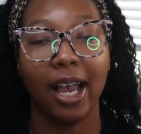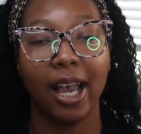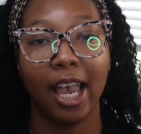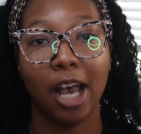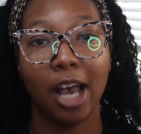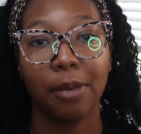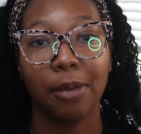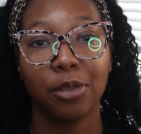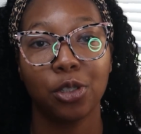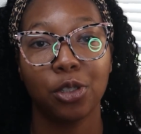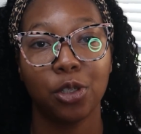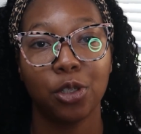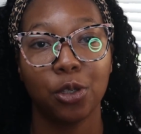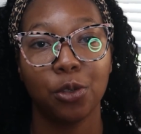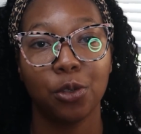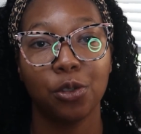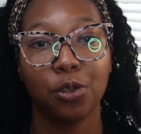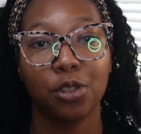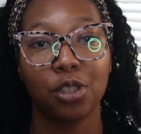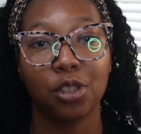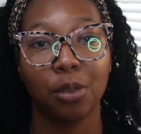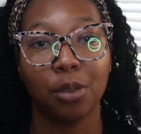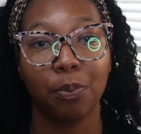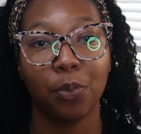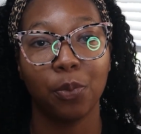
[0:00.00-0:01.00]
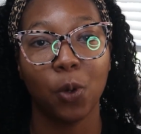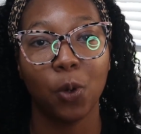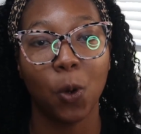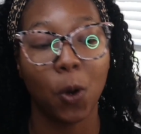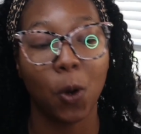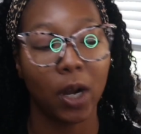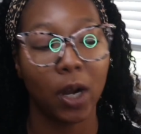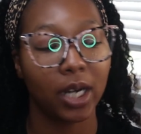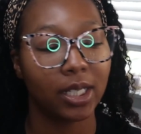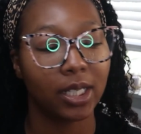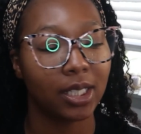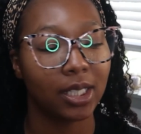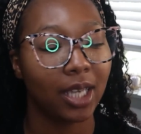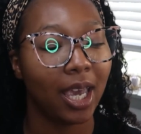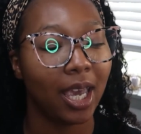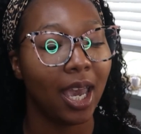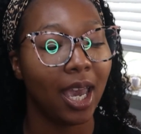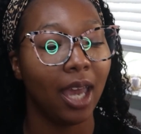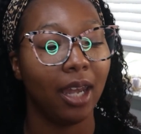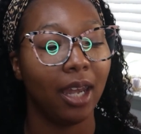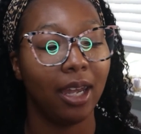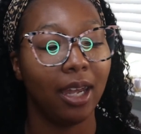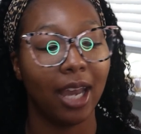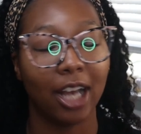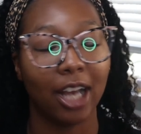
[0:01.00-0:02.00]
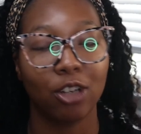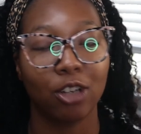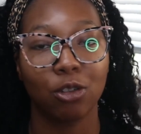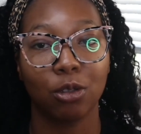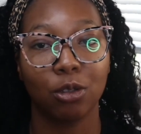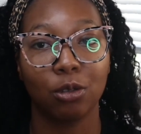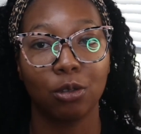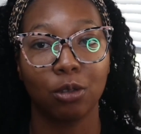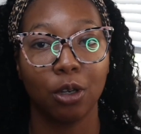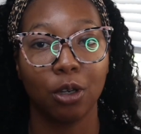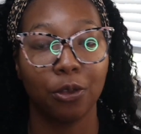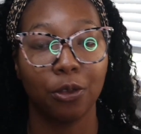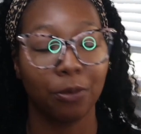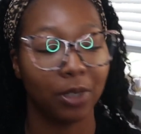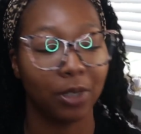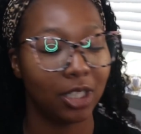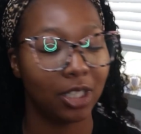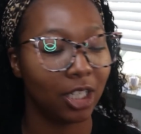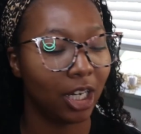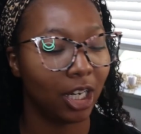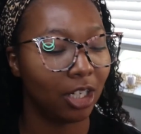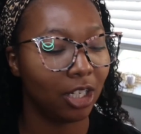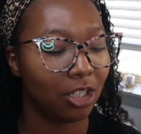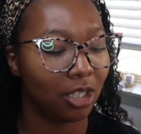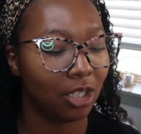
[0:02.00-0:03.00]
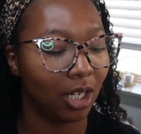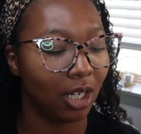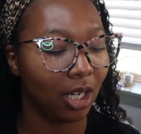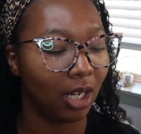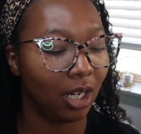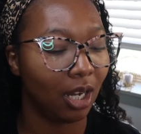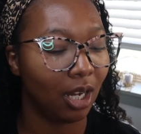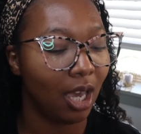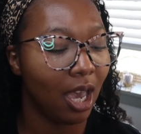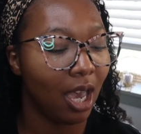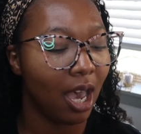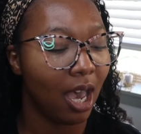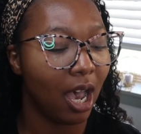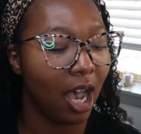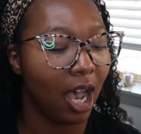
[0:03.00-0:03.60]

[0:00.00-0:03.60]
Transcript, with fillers: helps to support natural growth retention.